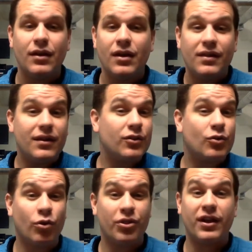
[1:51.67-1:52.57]
The other
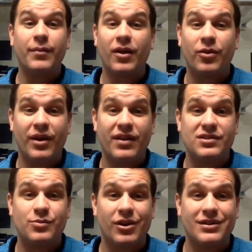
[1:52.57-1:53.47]
cool thing about the way
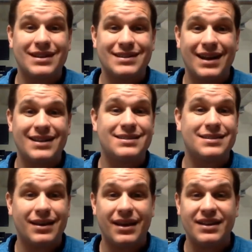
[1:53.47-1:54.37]
this works is that
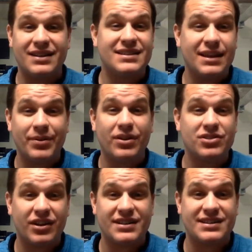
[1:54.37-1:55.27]
it builds
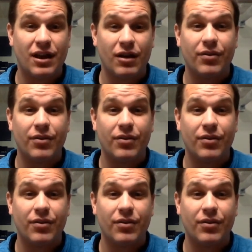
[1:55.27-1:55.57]
on itself.